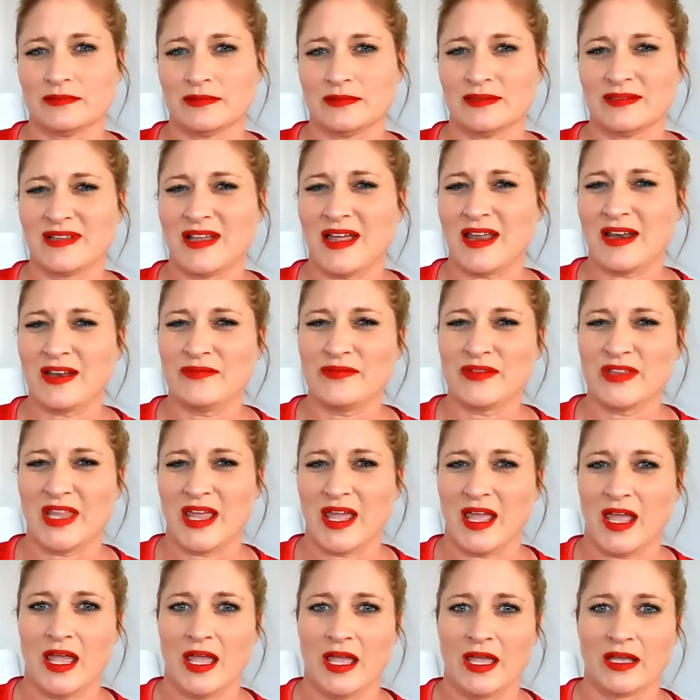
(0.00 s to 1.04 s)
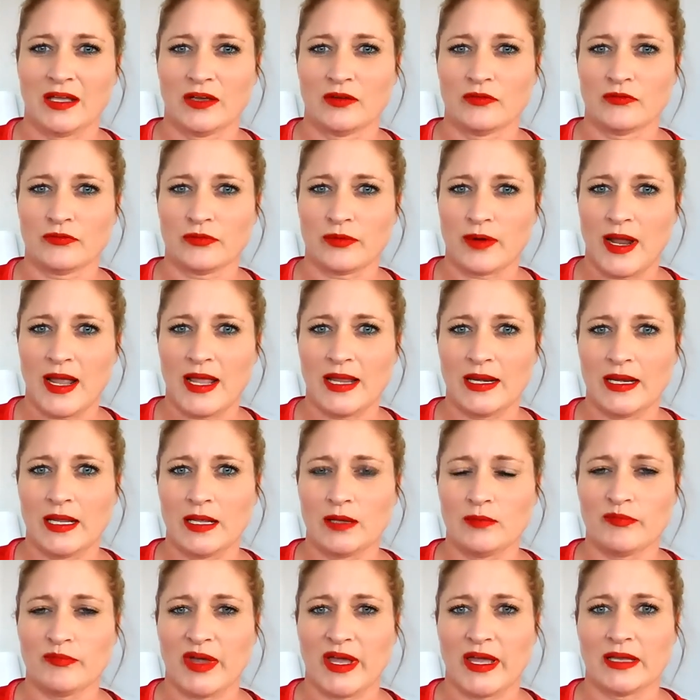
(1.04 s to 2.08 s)
not even the hang of
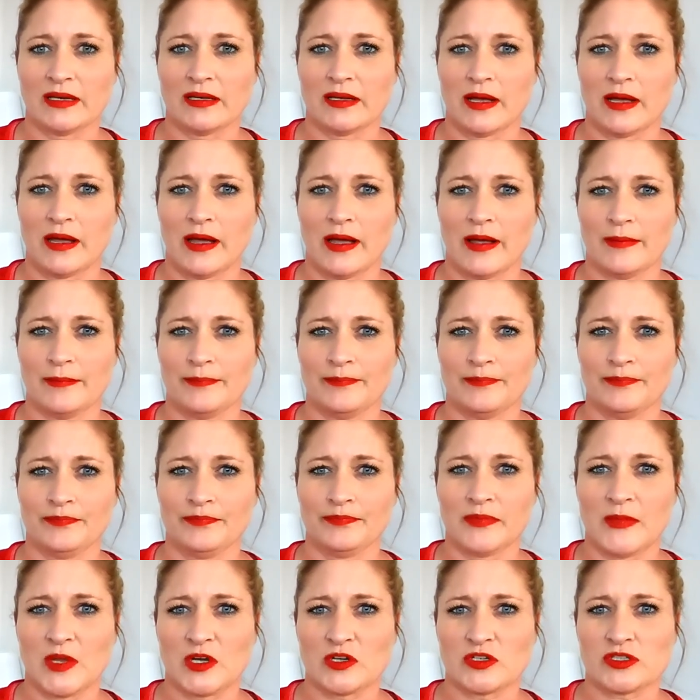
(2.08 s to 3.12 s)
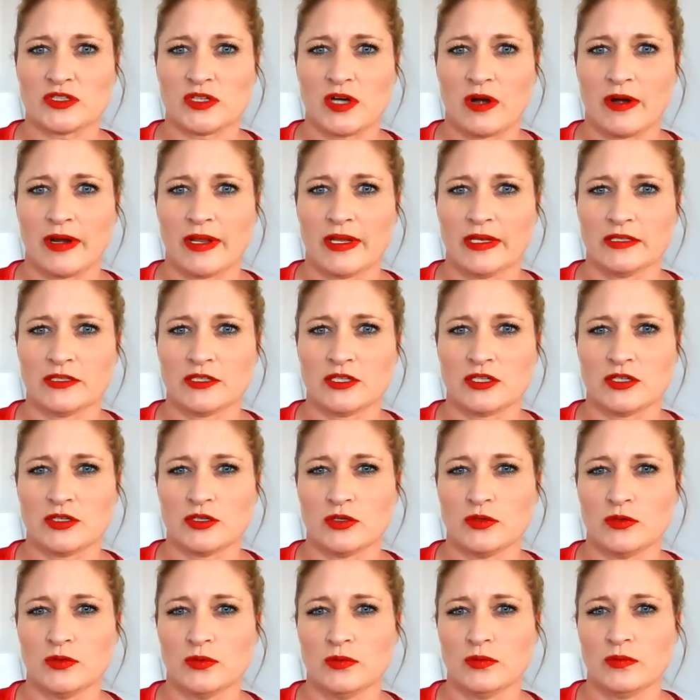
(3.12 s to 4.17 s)
writing, but they're starting
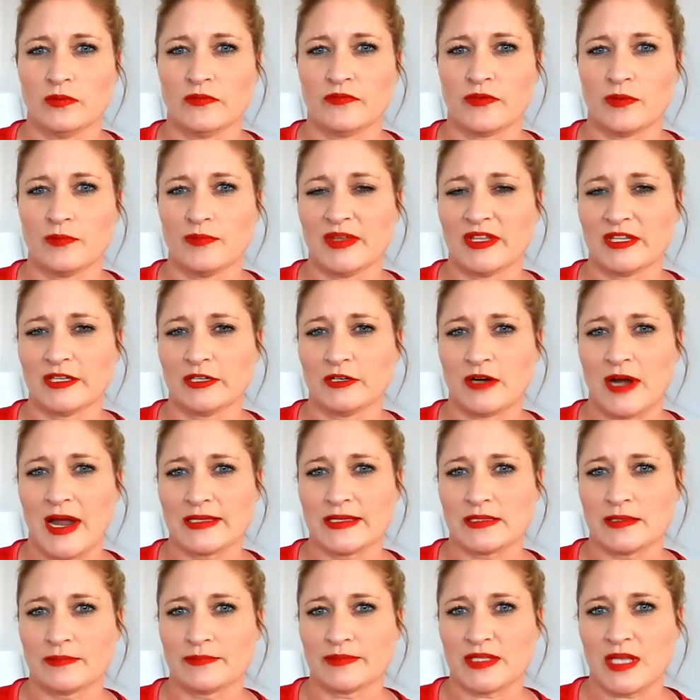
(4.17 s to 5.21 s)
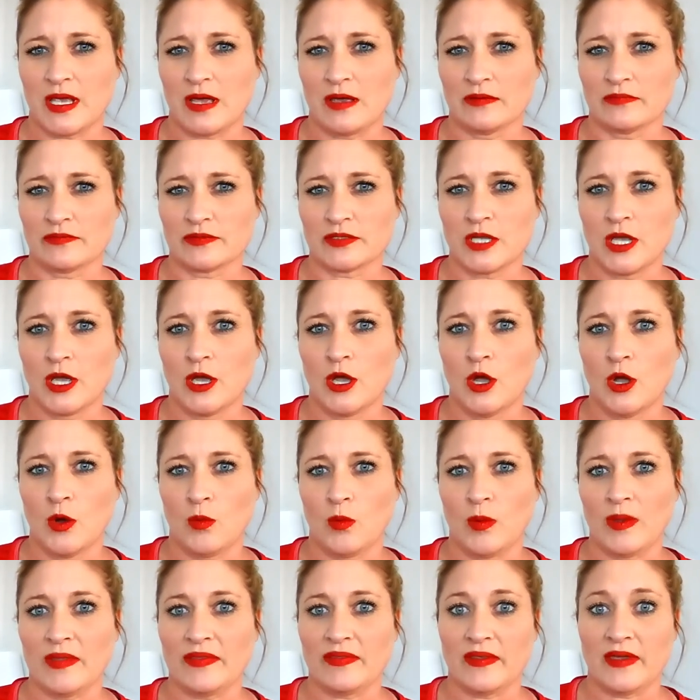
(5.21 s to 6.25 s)
to familiarize themselves
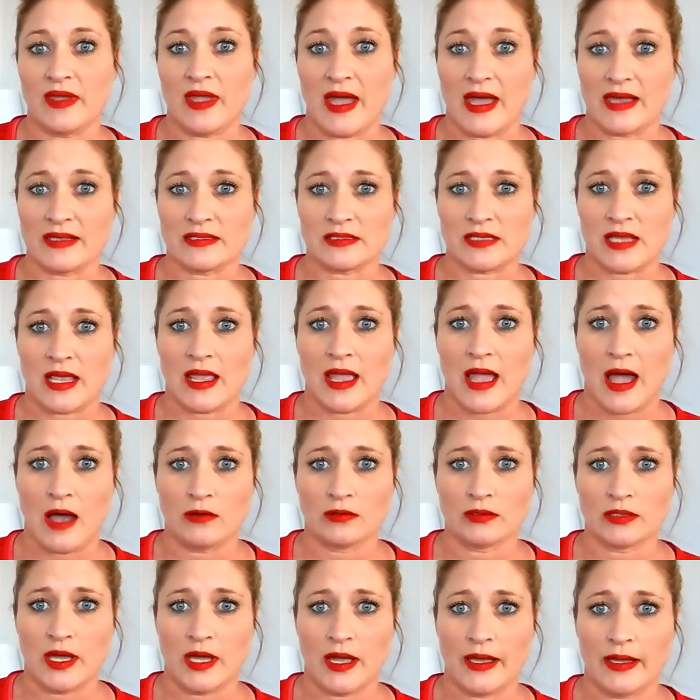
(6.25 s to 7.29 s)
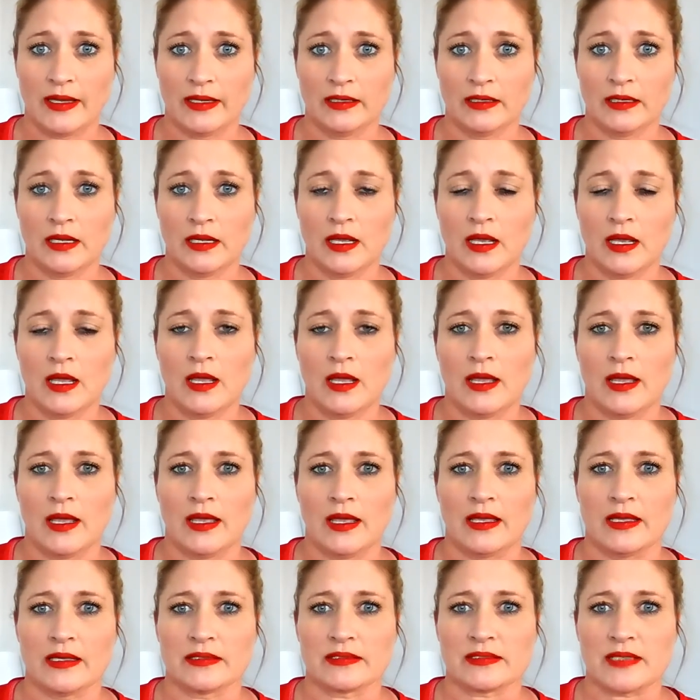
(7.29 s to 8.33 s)
with the essay outline,
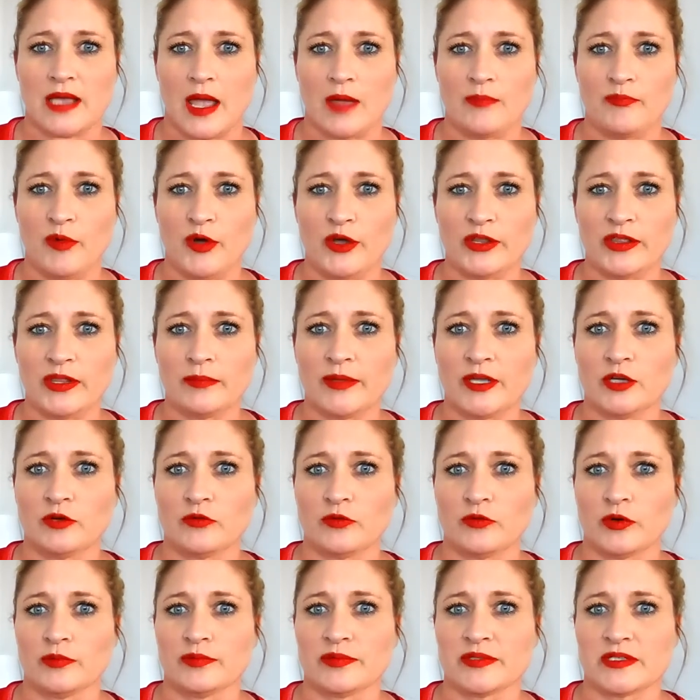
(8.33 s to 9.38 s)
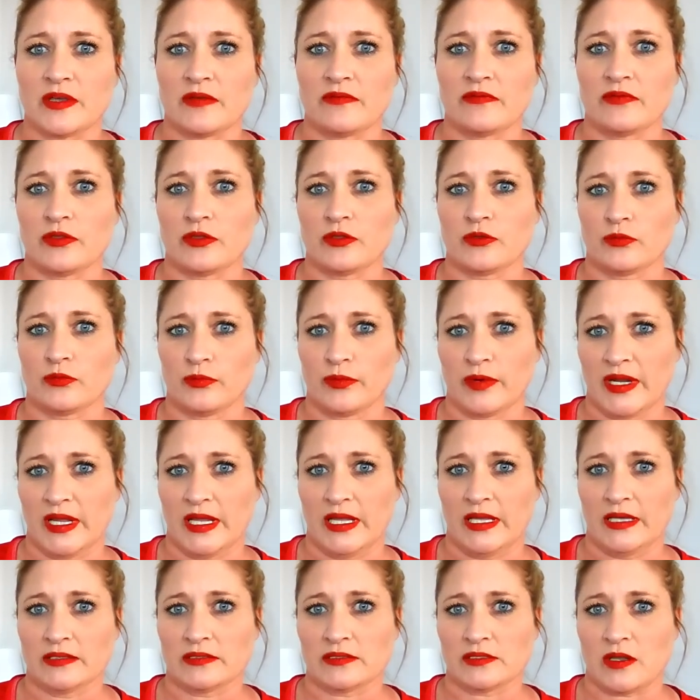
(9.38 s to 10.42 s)
is I put them in groups of
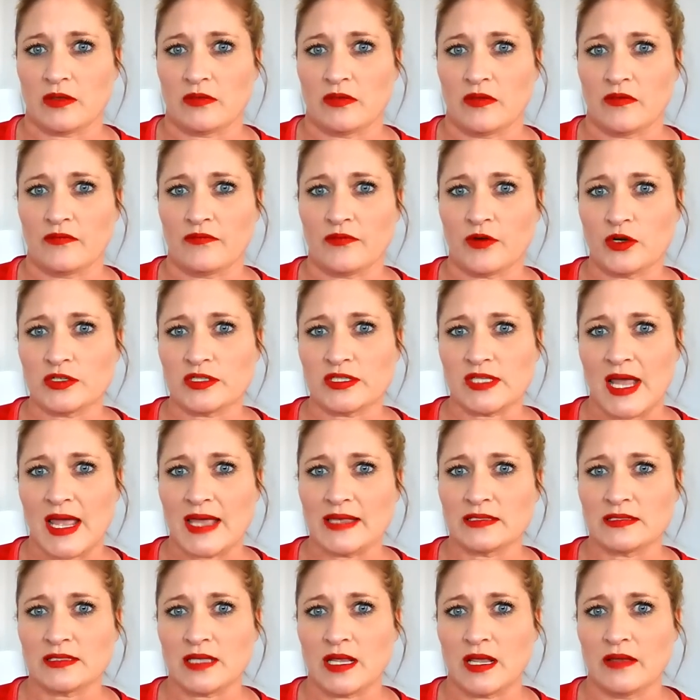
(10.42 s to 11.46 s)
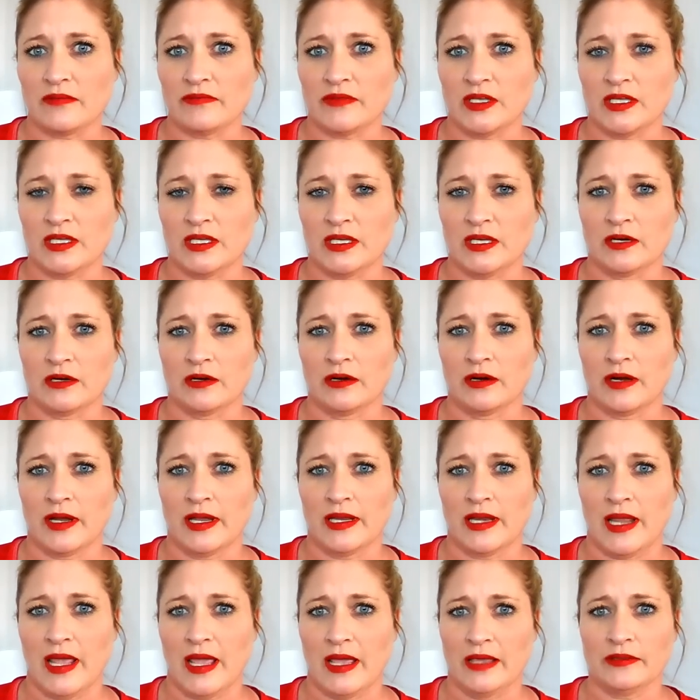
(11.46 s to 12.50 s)
three. So the first essay of the year
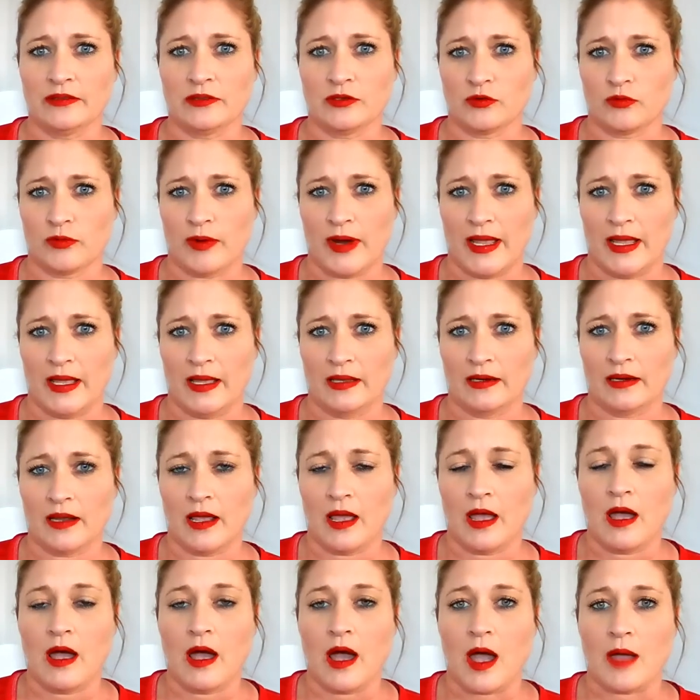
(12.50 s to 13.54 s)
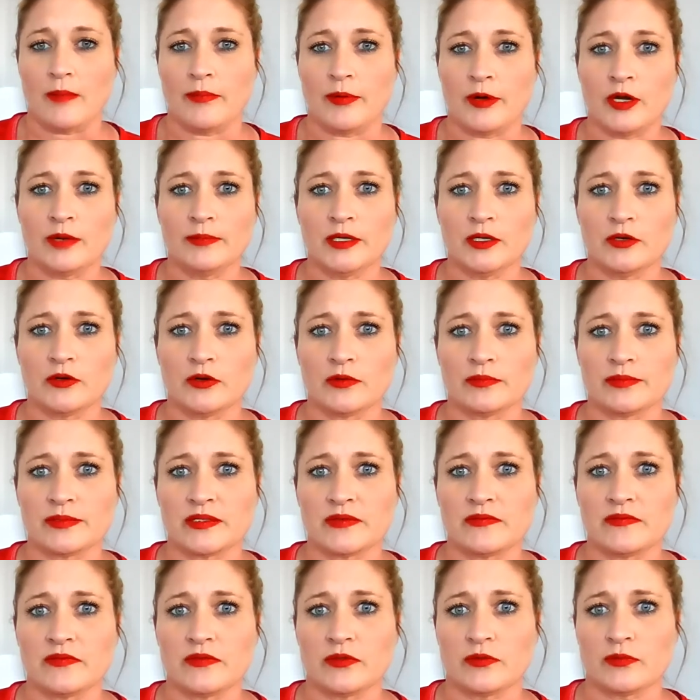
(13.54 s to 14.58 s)
in eighth grade, I put them in
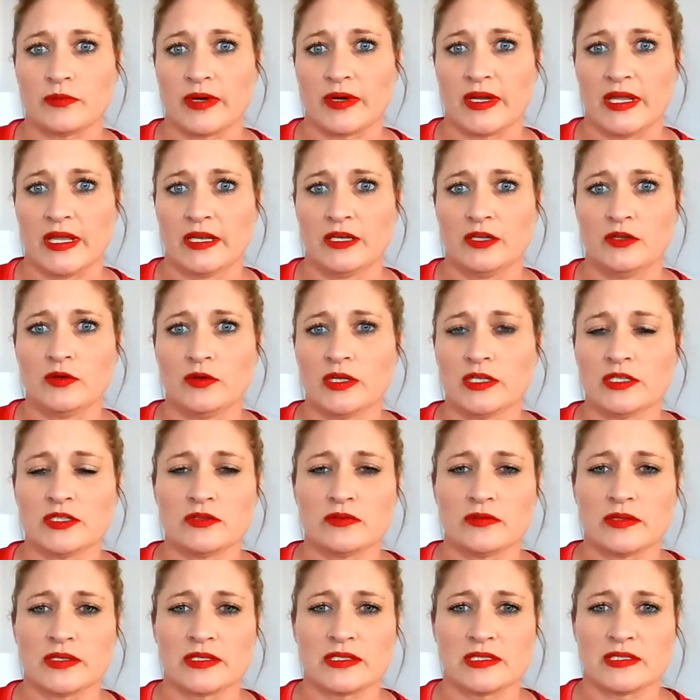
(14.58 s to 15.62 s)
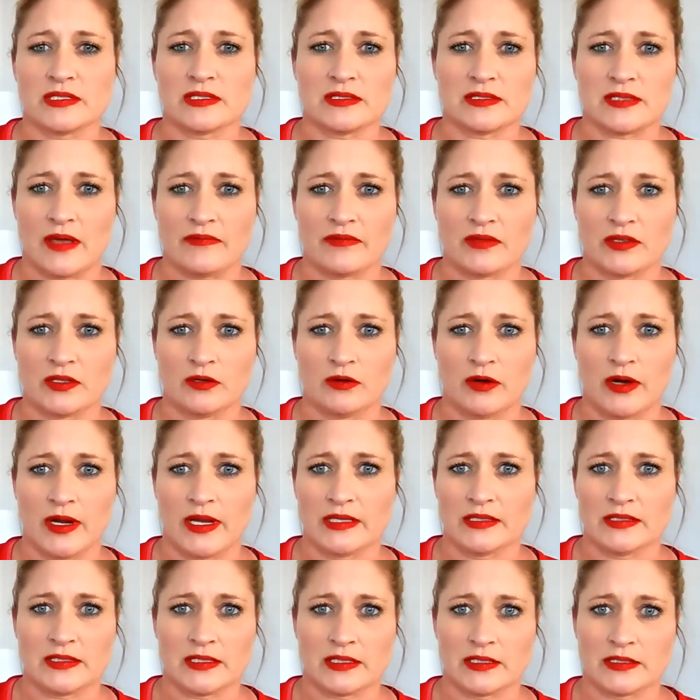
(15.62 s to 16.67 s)
groups of three, and you can do this in seventh
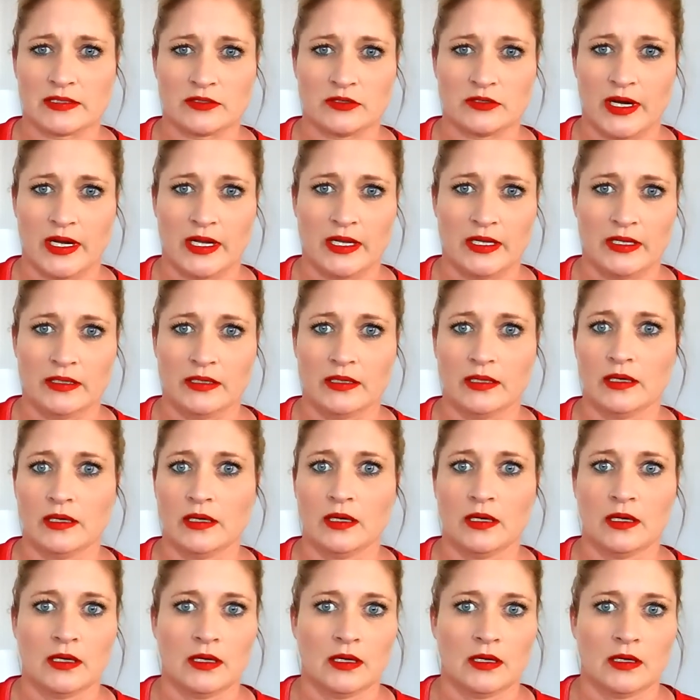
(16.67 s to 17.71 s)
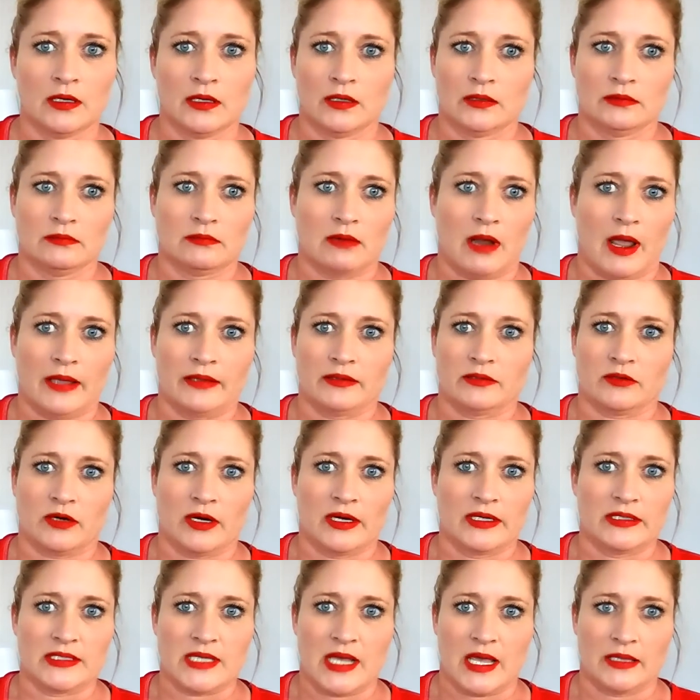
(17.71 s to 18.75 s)
grade, sixth grade, ninth
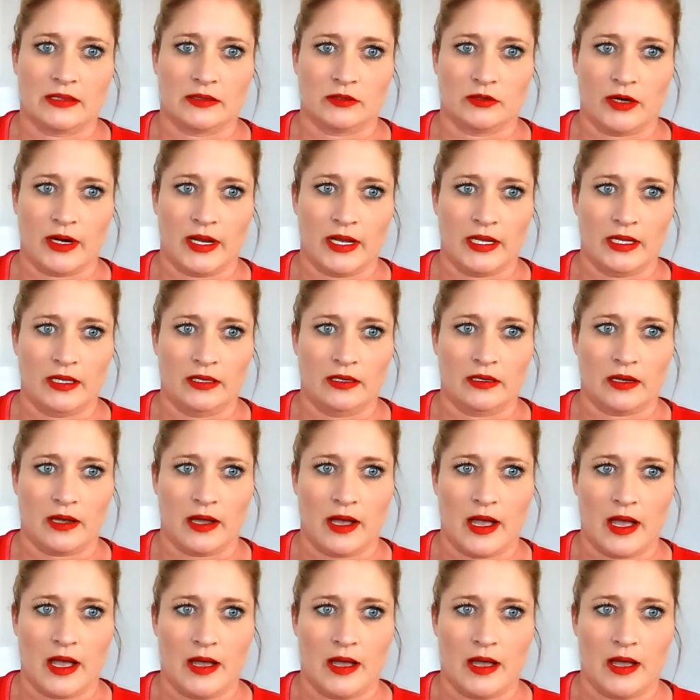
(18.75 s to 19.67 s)
grade, 10th grade.